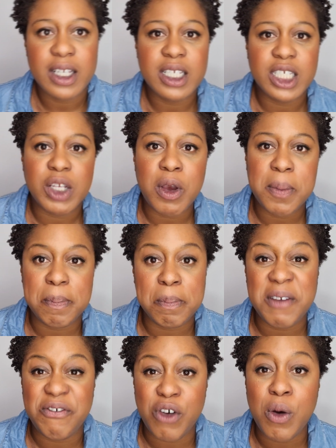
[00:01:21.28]
So
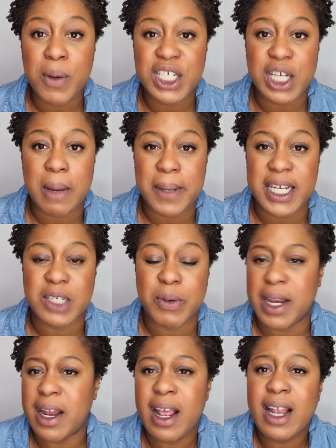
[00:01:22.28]
before we jump
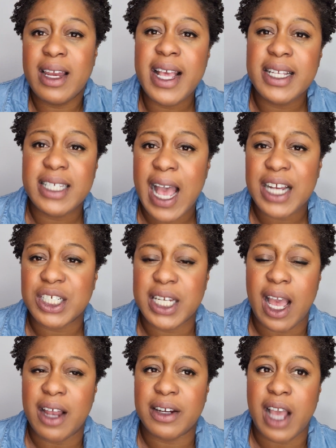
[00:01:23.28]
into it, let's
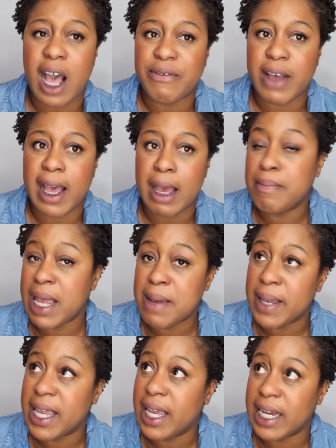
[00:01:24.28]
actually uncover and
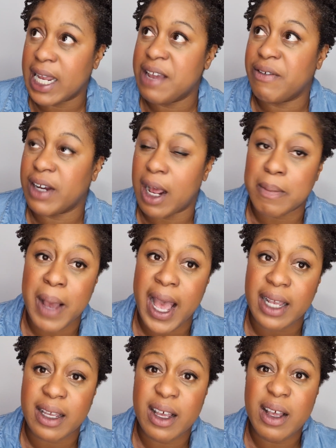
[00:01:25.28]
maybe and even
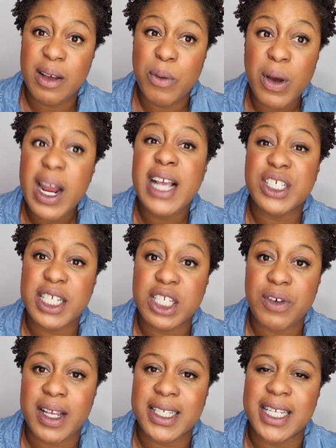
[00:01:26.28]
unpack what actually
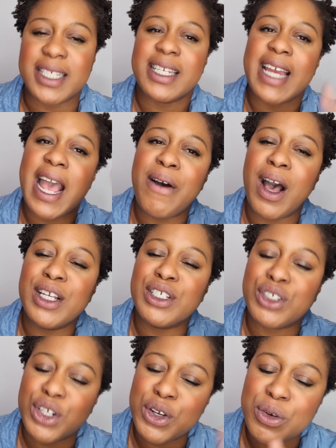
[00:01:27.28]
stress is. Now,
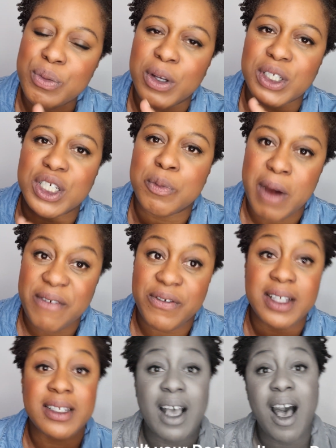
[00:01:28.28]
I do want to
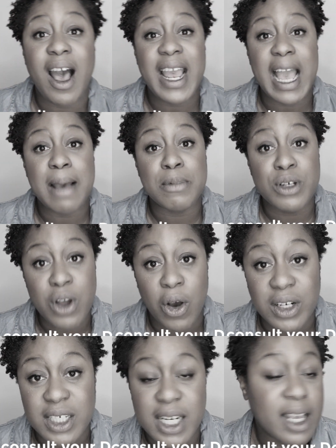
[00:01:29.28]
preface, I am
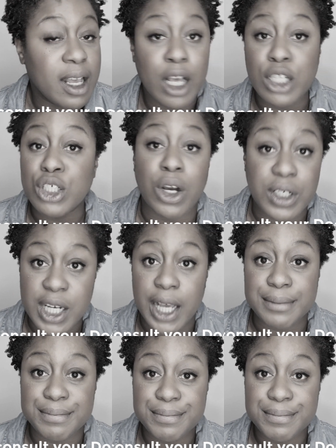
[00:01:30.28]
not a doctor.